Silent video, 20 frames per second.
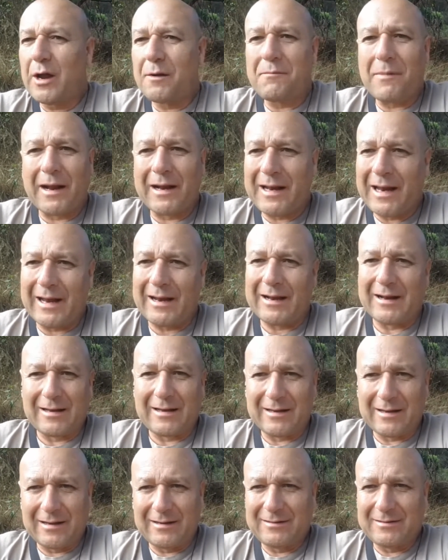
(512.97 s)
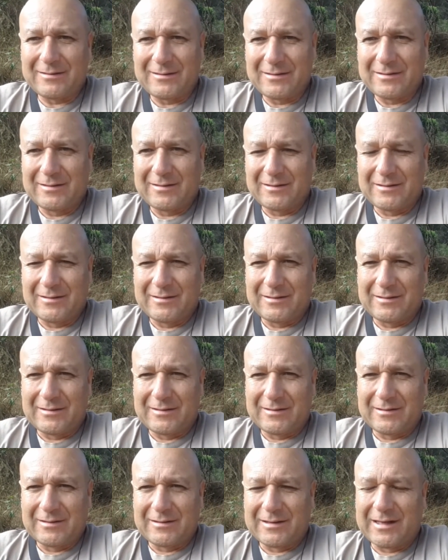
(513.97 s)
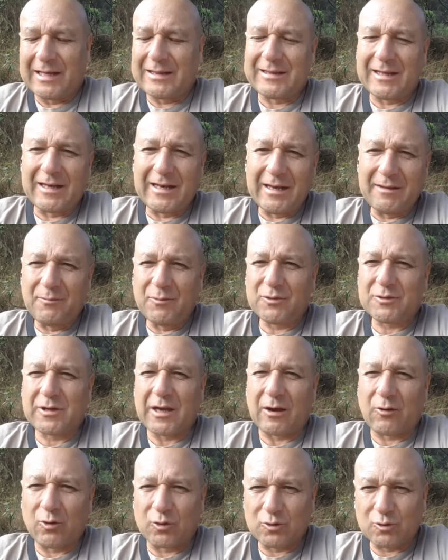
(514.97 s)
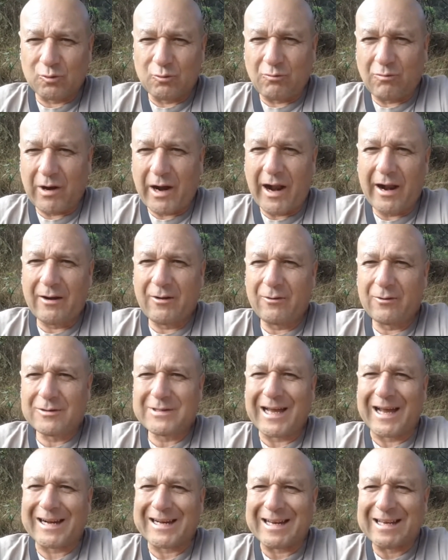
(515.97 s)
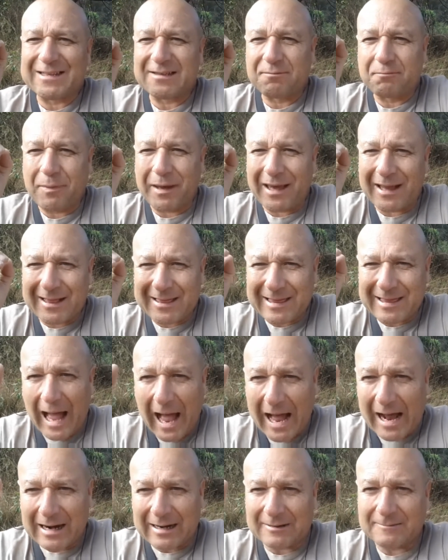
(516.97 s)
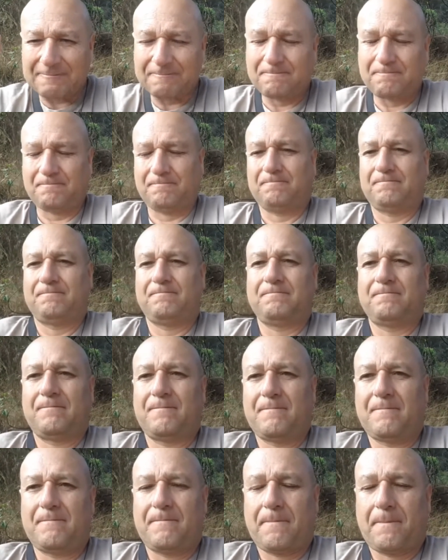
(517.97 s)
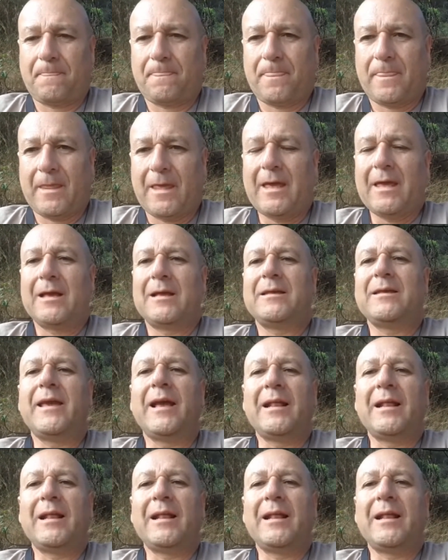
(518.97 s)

so that your demands be met. In any way, we need to become accustomed to respect.